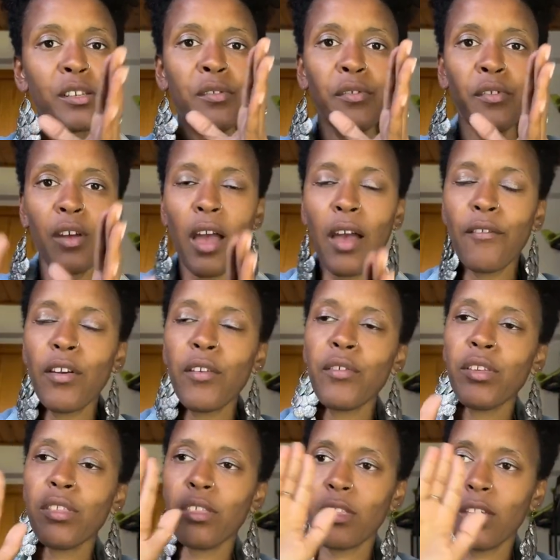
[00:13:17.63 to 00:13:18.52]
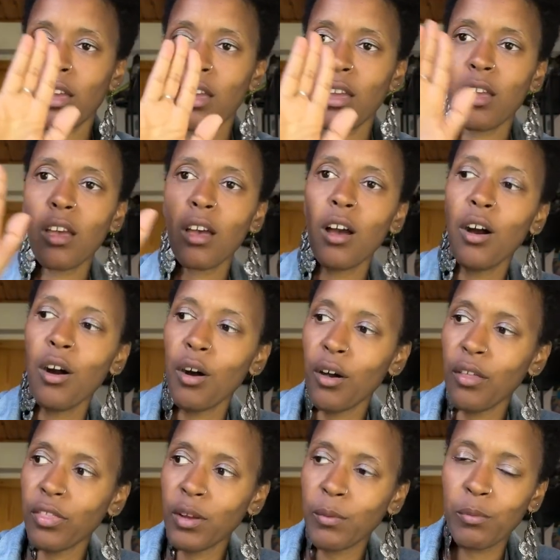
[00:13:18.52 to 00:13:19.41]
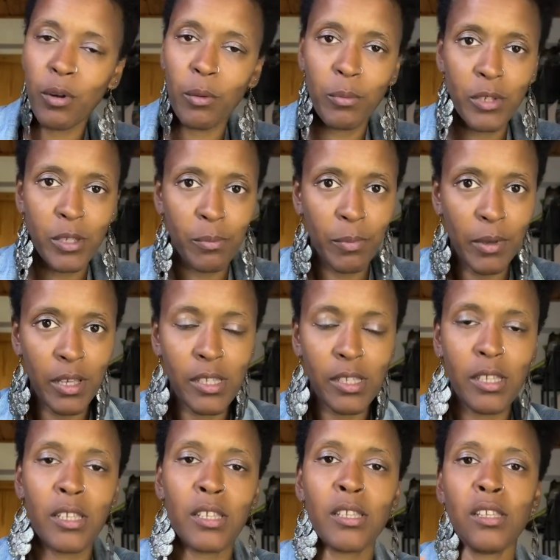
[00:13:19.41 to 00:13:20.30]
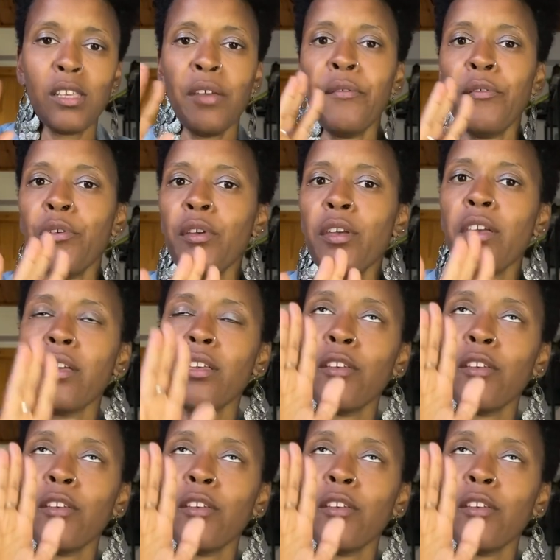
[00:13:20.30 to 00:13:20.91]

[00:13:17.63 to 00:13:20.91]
If you have everything on their proper spaces, if you